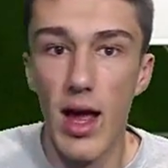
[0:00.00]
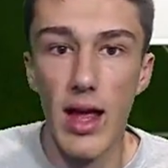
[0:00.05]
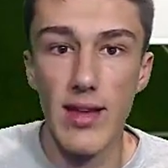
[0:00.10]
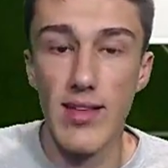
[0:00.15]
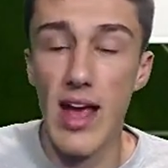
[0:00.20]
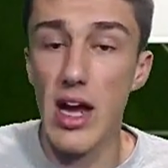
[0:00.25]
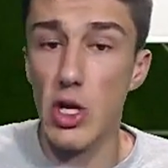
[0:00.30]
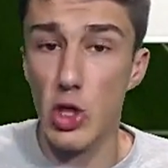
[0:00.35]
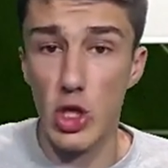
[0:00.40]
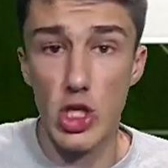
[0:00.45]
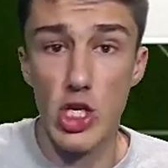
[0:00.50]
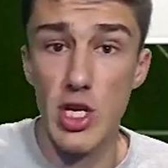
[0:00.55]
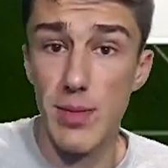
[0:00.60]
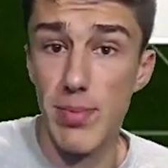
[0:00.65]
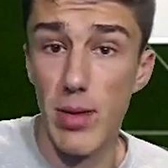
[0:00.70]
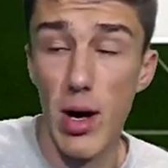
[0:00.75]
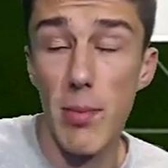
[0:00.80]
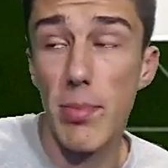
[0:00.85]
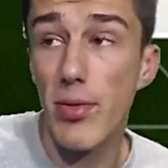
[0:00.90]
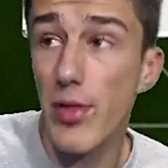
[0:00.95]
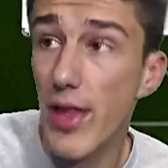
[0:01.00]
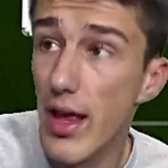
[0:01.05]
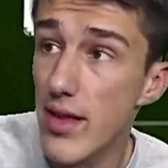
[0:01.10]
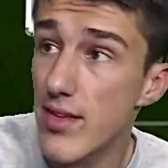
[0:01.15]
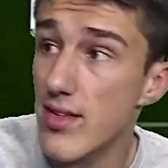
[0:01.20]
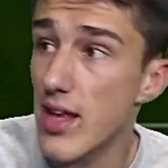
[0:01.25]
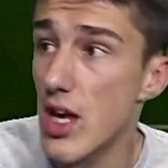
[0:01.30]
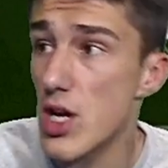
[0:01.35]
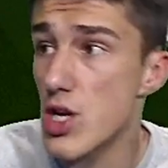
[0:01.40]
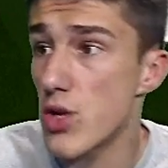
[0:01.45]
It's actually cheaper on
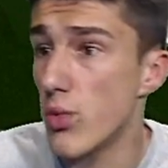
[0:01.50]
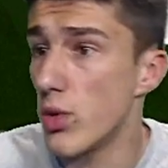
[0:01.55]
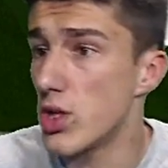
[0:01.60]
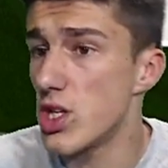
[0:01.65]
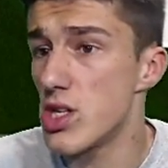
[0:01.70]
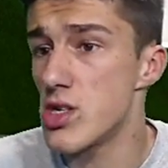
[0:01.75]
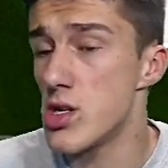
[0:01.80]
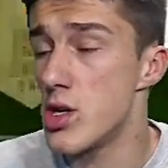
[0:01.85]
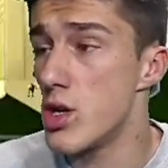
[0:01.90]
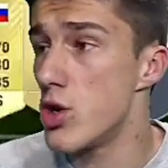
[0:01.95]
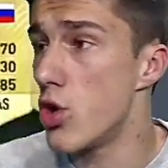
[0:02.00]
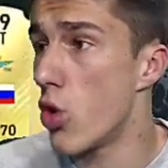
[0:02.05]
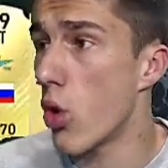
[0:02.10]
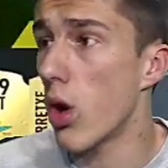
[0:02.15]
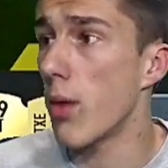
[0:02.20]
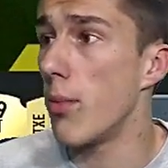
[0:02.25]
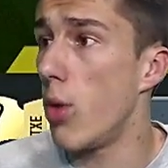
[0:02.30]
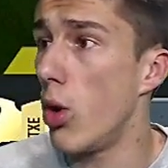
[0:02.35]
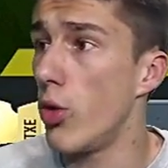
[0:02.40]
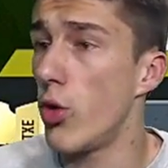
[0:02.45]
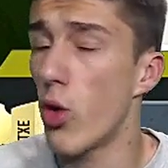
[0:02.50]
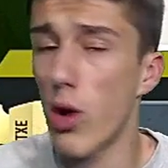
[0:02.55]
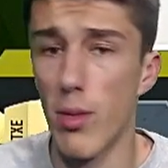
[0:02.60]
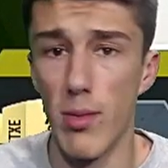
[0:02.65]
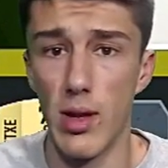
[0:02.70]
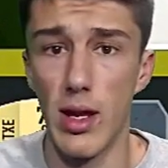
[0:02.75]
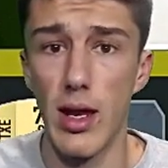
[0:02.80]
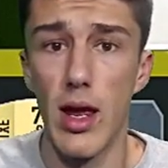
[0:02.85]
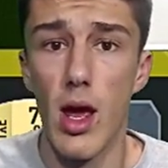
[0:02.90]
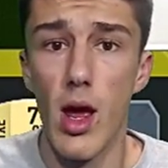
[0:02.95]
PlayStation, which isn't normal.
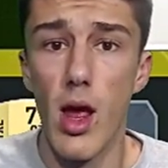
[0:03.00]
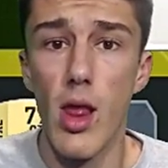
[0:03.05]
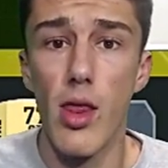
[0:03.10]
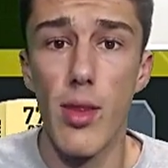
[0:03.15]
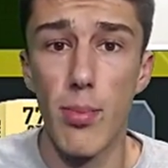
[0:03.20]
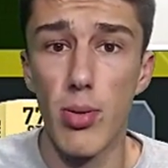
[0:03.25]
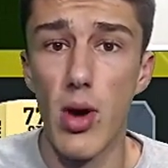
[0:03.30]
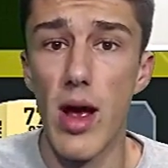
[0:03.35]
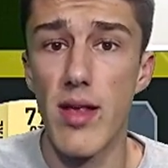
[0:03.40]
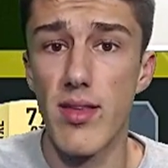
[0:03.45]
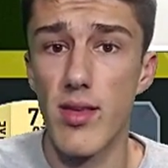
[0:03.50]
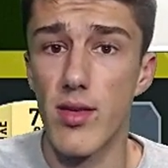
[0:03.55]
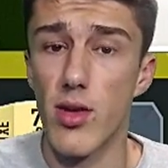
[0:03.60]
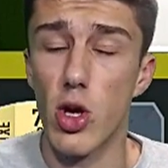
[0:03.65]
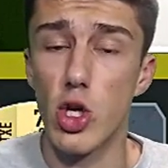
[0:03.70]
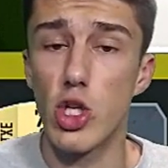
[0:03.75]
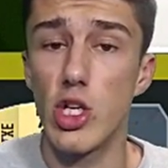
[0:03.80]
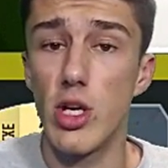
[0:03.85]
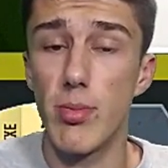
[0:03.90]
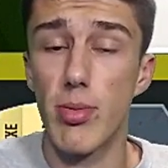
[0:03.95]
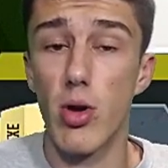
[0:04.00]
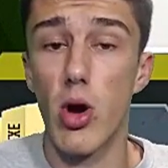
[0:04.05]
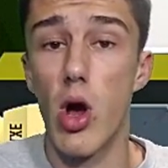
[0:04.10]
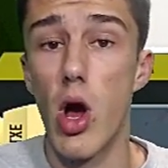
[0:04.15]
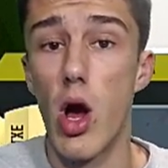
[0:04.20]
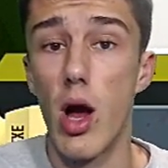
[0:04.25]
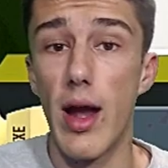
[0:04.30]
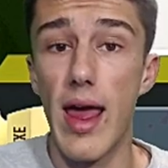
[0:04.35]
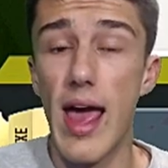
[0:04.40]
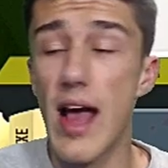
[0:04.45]
Normally, the prices are cheaper
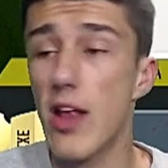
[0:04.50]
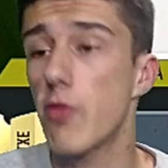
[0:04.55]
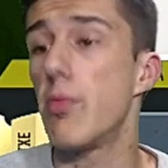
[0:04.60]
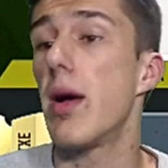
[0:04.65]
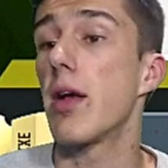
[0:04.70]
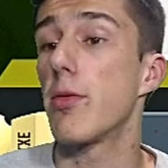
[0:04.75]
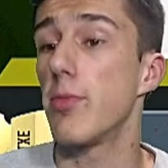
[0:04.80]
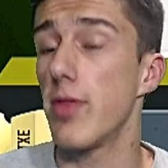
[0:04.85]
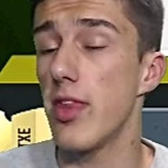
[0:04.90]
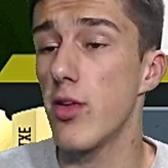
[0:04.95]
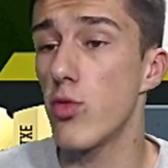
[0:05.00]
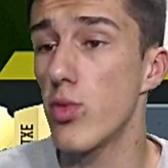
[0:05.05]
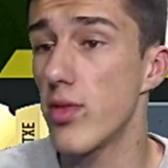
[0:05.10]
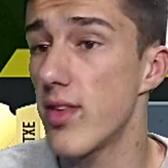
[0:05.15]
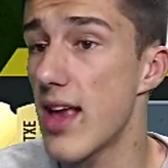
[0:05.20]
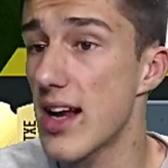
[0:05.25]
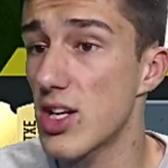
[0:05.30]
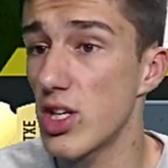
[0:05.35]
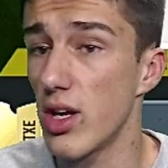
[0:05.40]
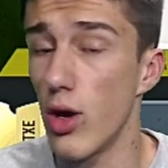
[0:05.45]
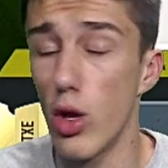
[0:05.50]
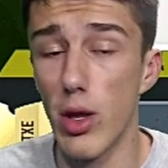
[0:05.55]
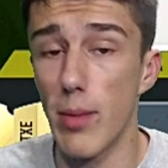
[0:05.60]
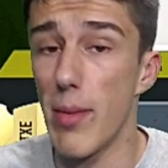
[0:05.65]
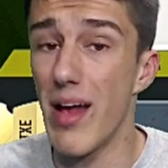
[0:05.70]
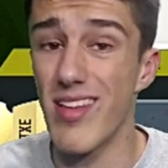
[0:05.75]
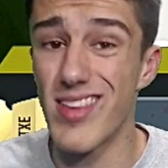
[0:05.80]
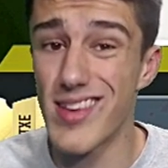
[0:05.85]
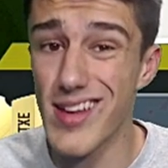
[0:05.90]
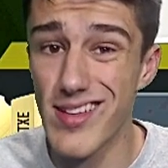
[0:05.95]
on Xbox, but this one's actually only
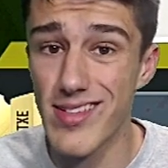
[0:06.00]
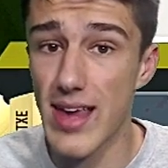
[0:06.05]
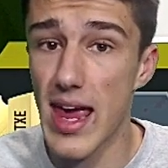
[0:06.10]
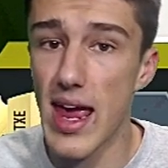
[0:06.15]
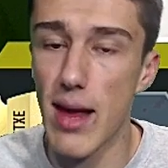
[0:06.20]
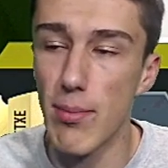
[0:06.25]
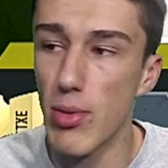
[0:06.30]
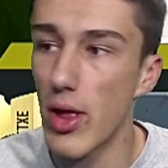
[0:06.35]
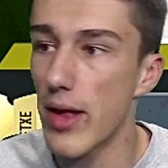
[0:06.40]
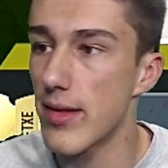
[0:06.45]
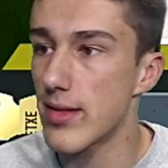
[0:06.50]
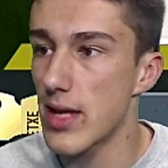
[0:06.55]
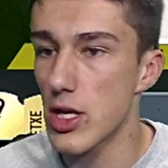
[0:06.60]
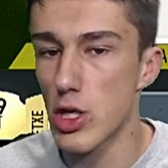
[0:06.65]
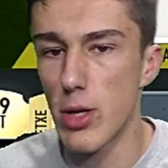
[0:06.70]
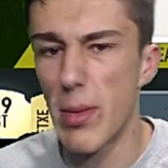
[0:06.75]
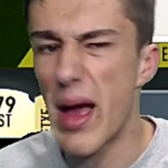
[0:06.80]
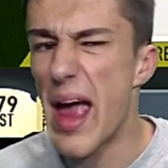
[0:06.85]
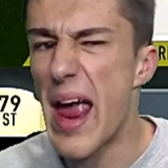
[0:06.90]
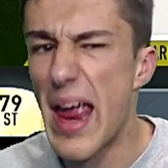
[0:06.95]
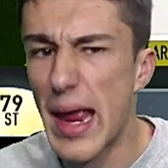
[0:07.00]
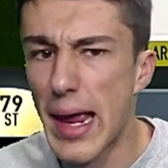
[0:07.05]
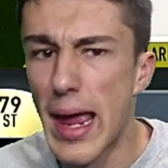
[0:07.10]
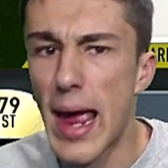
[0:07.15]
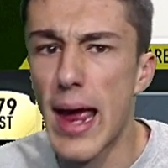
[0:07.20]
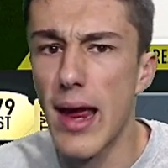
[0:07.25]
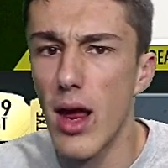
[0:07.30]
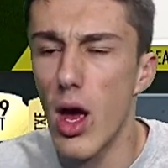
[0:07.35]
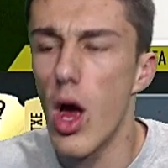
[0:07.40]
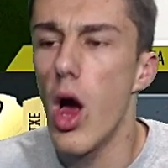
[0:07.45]
about 6K on PlayStation, about
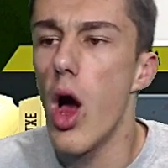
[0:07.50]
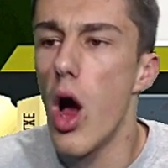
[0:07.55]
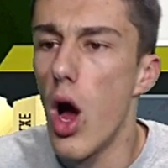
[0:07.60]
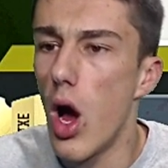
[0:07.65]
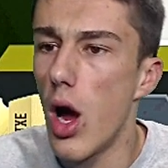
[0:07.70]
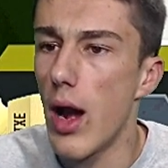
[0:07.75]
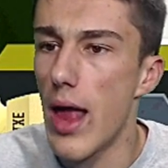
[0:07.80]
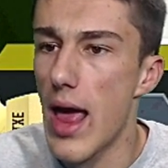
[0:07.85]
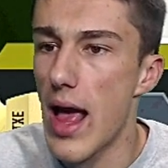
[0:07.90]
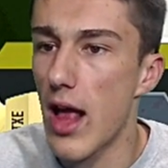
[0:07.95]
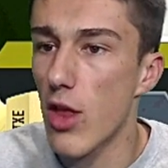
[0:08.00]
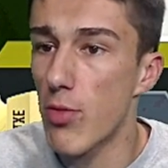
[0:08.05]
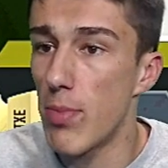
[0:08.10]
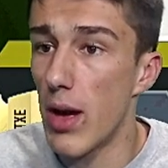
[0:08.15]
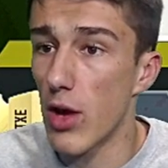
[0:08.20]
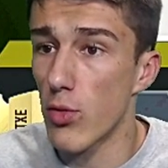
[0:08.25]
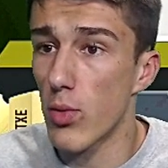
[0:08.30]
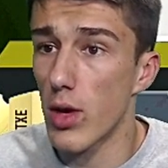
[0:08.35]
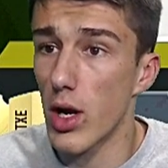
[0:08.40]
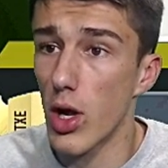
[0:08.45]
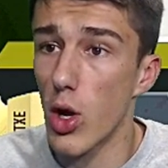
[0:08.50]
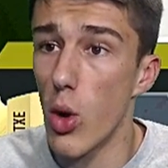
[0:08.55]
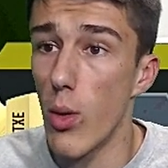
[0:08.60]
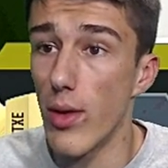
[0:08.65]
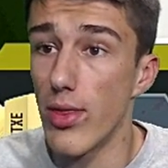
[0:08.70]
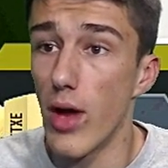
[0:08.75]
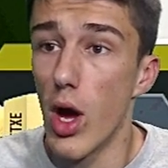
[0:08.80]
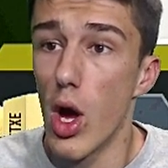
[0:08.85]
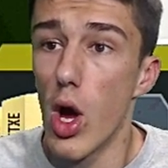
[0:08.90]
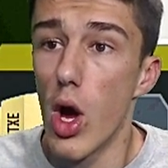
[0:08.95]
8K on Xbox. We're going to go
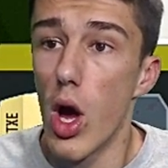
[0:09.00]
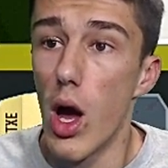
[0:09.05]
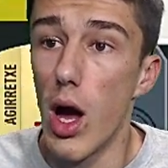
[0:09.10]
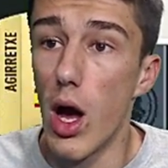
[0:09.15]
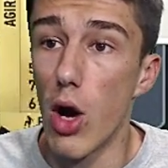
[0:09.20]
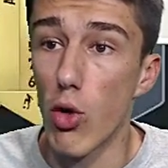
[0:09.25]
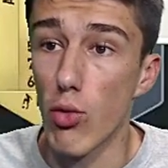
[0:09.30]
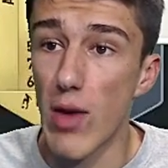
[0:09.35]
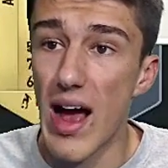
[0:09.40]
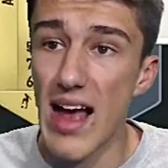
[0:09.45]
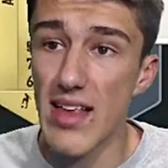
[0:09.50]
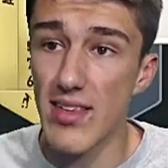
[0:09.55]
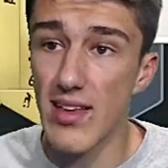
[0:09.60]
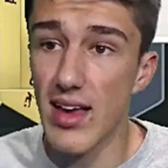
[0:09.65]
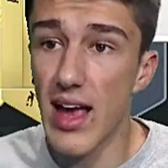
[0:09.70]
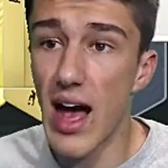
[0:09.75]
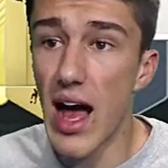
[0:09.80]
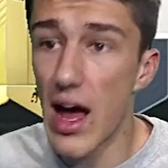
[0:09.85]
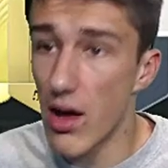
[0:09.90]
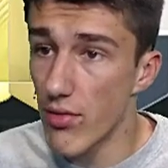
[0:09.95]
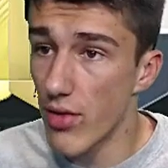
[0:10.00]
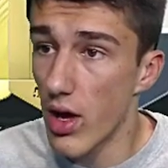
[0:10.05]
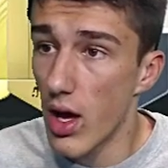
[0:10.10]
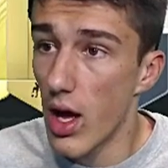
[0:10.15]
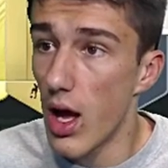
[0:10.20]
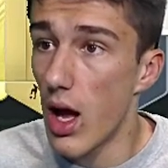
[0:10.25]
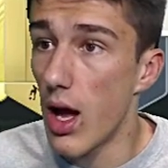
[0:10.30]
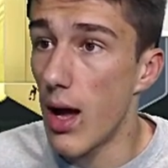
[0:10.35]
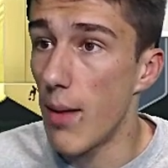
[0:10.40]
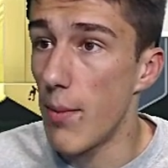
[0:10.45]
with Ryzakov.
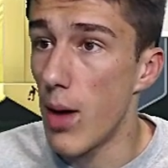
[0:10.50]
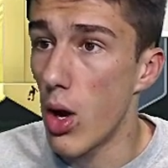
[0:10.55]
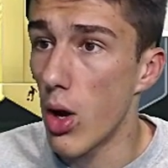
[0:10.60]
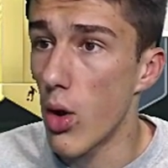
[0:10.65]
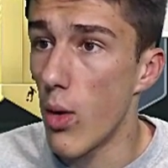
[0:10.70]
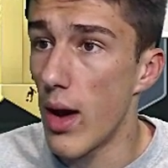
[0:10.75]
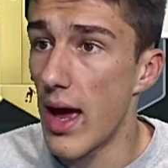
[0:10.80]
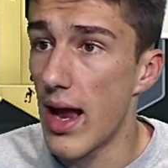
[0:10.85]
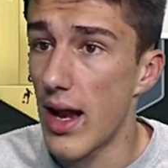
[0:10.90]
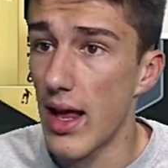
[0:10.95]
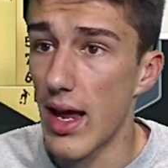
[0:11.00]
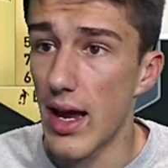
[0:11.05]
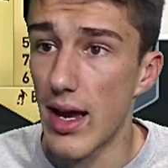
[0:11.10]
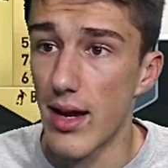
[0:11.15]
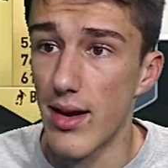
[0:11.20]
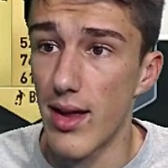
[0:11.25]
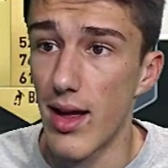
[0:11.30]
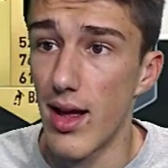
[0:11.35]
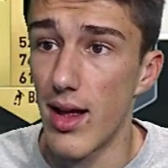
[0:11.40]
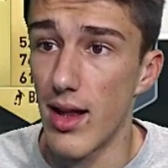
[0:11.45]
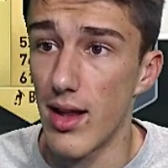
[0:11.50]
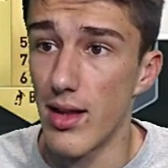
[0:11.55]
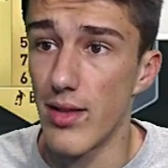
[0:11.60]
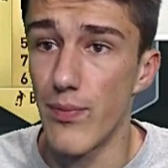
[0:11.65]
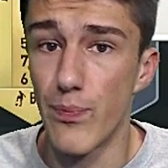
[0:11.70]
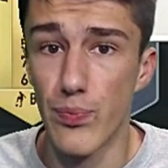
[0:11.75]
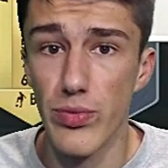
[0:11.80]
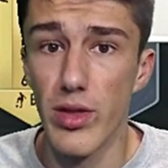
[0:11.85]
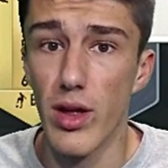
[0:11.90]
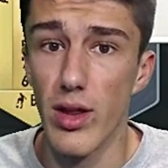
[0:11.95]
I'll go ahead and
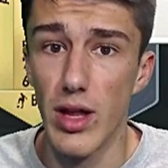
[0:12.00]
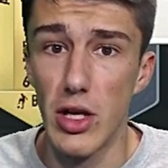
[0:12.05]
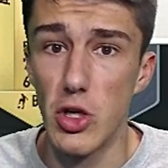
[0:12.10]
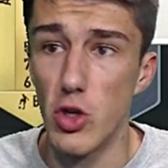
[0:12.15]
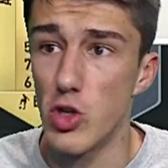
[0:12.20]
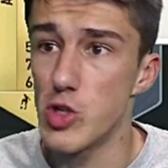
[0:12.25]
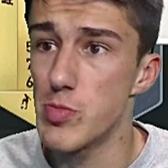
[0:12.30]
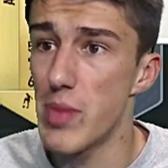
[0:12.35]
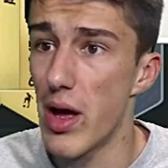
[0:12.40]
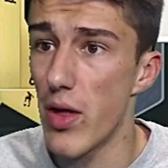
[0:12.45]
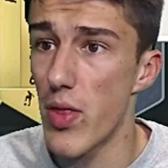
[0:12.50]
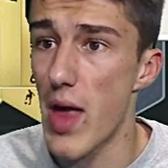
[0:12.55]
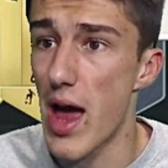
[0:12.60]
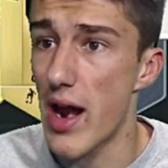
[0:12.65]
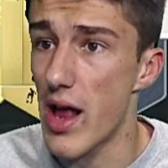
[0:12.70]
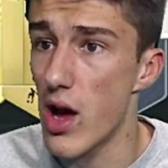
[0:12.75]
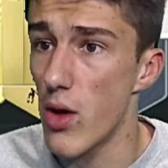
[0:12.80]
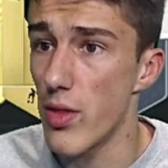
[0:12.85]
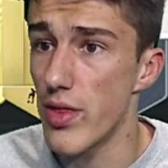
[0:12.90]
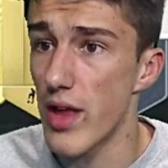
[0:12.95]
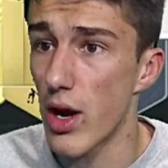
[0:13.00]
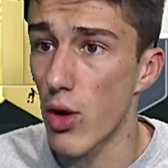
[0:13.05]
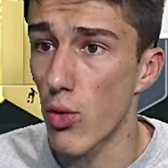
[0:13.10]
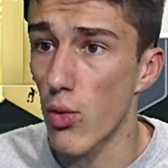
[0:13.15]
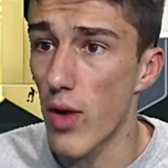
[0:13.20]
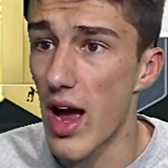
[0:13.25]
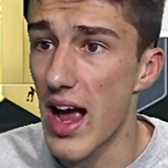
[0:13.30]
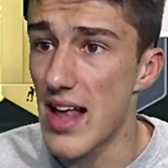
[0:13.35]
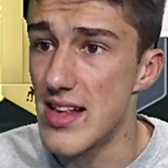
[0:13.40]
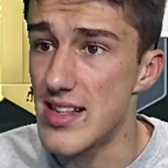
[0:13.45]
let you spell that out there,
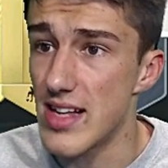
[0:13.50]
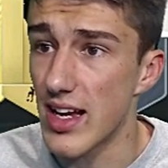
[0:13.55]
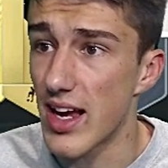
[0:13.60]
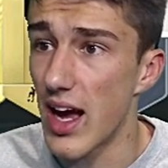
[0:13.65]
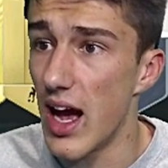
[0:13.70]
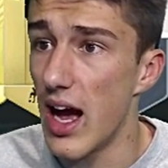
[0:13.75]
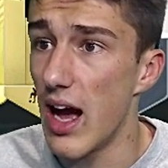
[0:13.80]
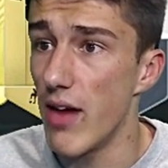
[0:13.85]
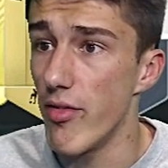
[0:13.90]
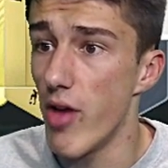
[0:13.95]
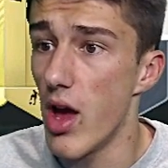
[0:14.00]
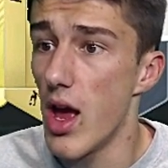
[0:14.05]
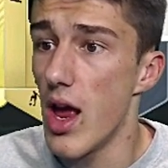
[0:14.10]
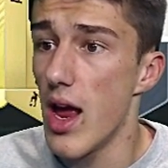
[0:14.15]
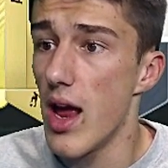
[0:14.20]
Ryzakov.